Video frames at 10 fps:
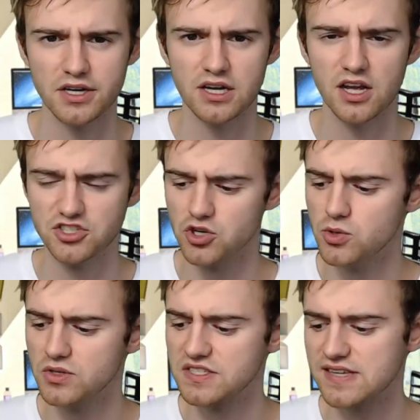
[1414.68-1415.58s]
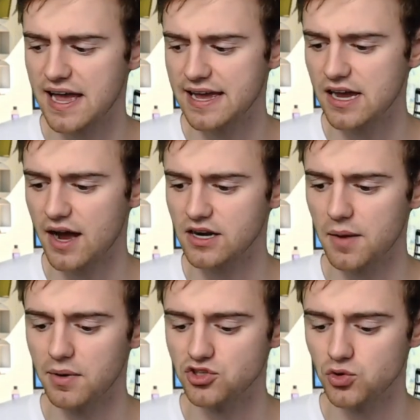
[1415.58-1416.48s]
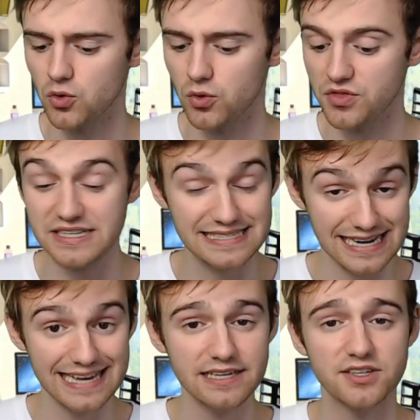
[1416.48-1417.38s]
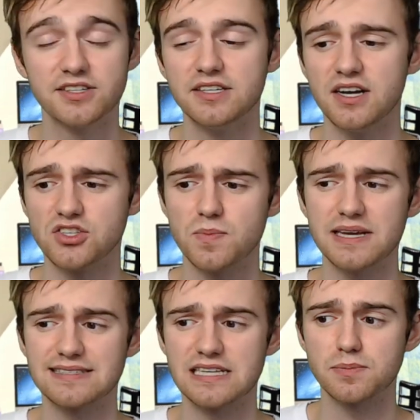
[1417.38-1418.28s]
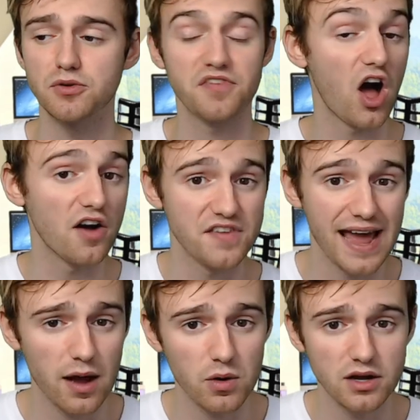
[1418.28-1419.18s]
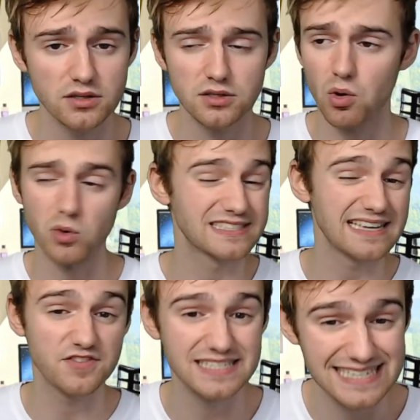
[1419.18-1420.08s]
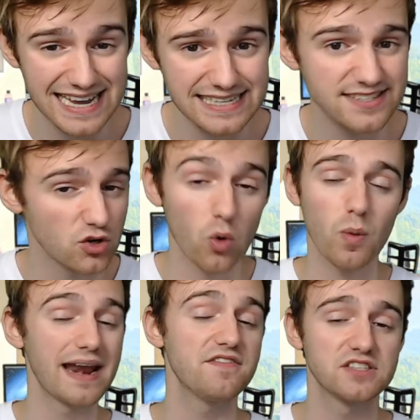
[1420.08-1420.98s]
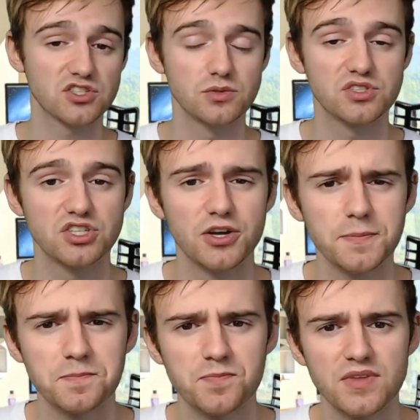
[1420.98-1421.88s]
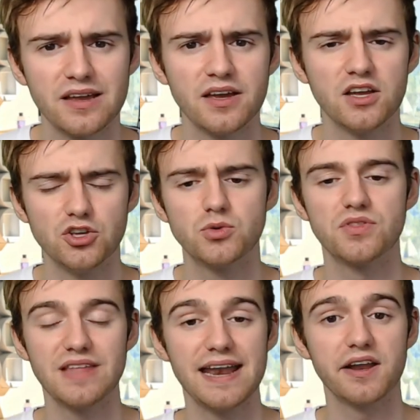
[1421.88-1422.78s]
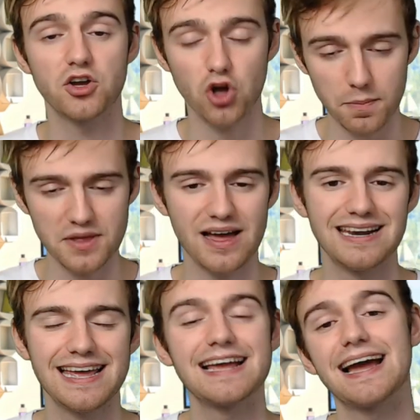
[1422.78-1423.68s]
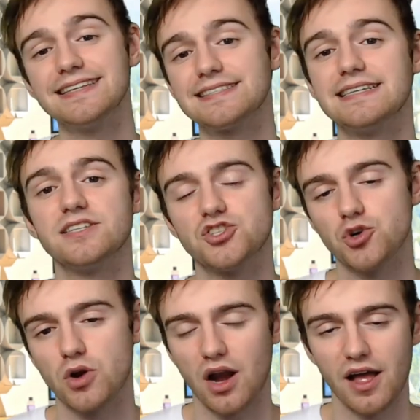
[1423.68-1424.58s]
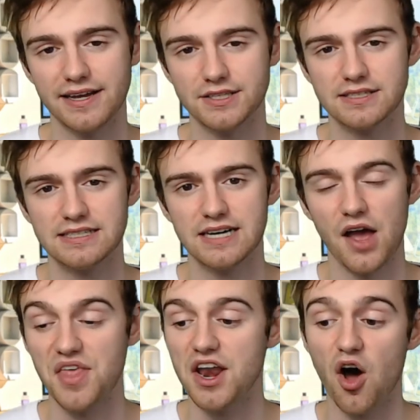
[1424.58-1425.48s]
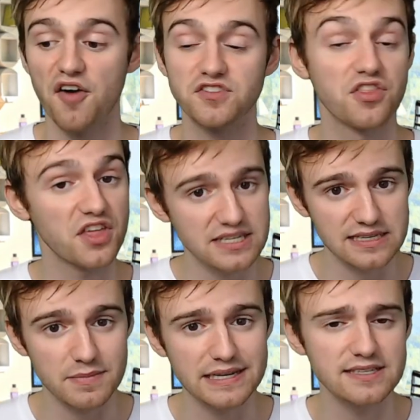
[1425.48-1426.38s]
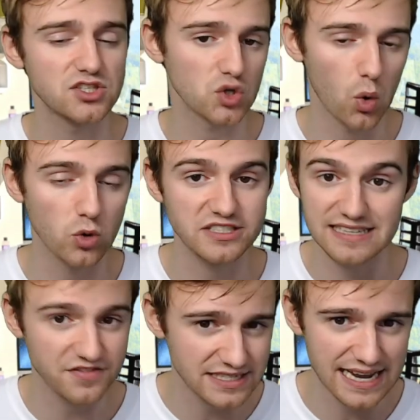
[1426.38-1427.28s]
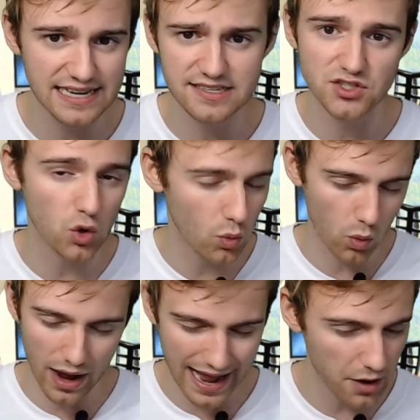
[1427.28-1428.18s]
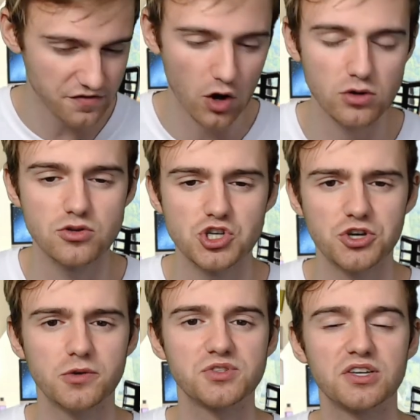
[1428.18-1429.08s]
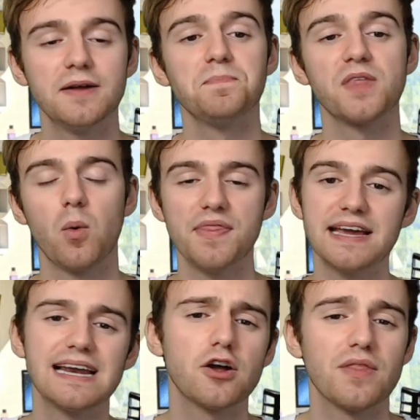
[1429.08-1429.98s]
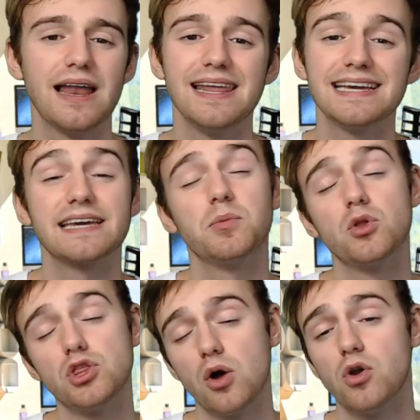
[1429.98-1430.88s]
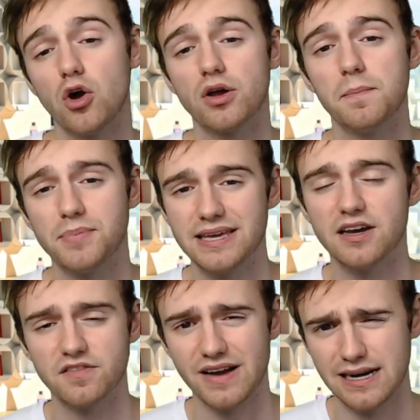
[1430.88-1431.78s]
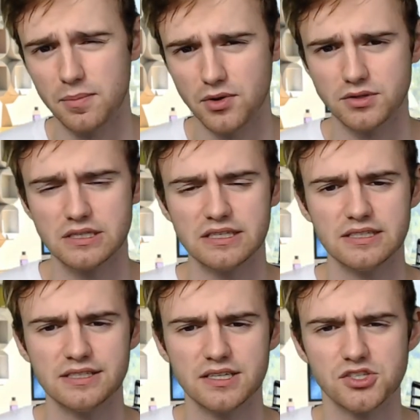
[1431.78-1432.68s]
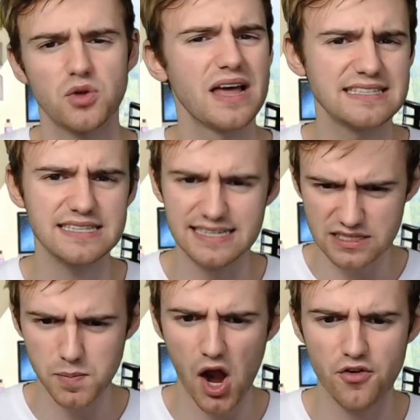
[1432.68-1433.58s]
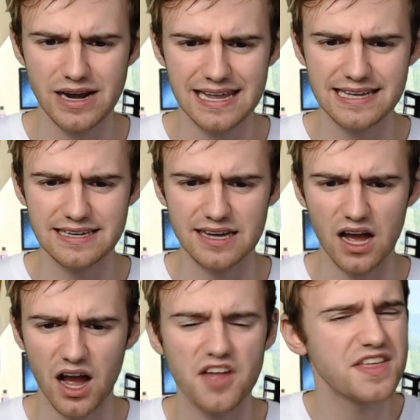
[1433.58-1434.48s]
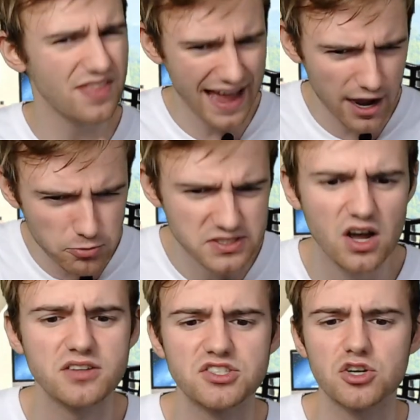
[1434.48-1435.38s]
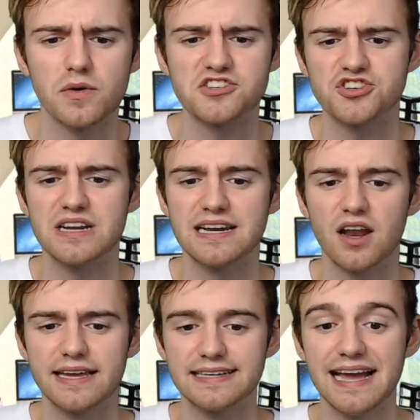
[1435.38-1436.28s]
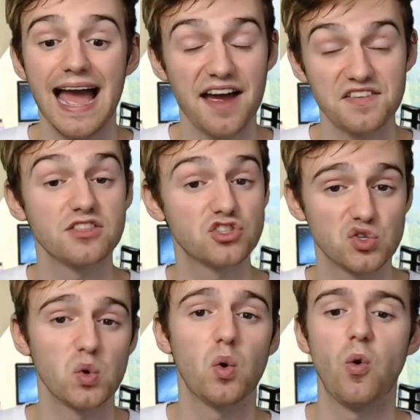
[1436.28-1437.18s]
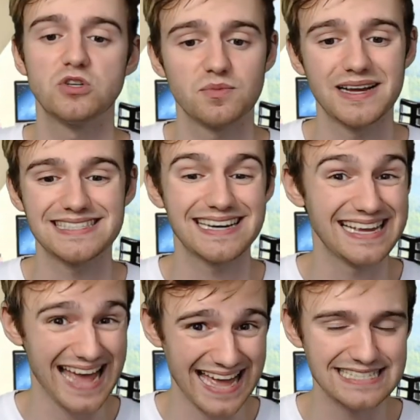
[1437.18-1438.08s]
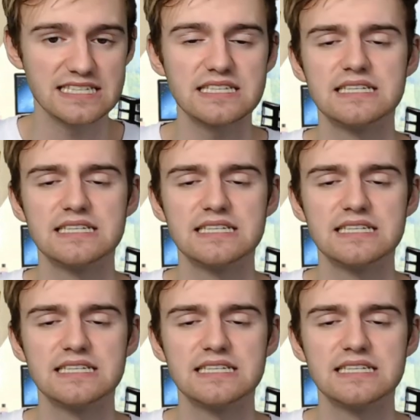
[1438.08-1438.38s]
So you could say, I'd like my tour, this link, to be accessible for half an hour or 7 days or whenever suits you. You can then copy that link and send it to your client. And then after 30 minutes or 7 days or however long you choose, when they click on that link, it will no longer be available. So that's an expiry link. I think that helps answer the question in like having the tour automatically end.